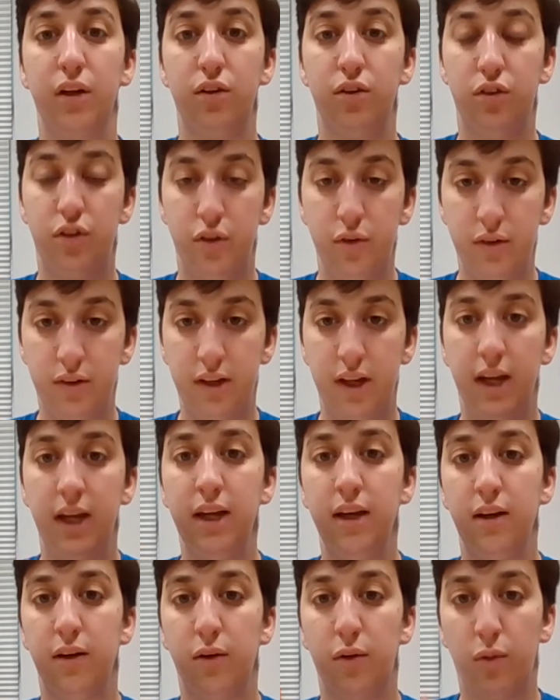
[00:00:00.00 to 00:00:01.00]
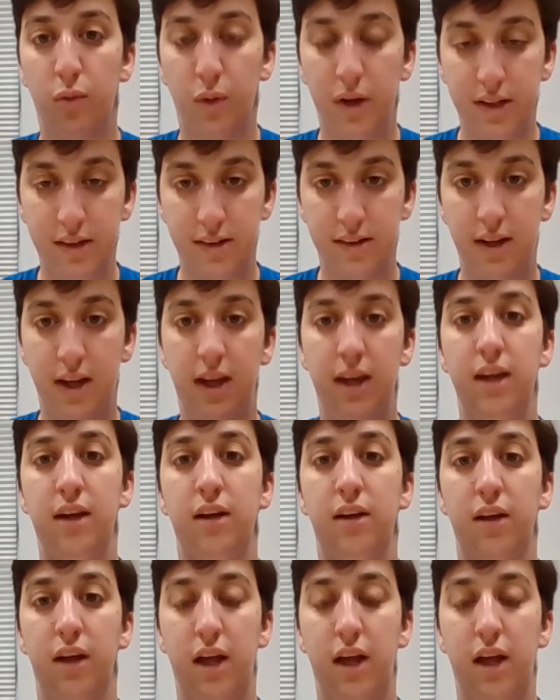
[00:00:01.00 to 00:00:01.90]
Tuesday, Wednesday,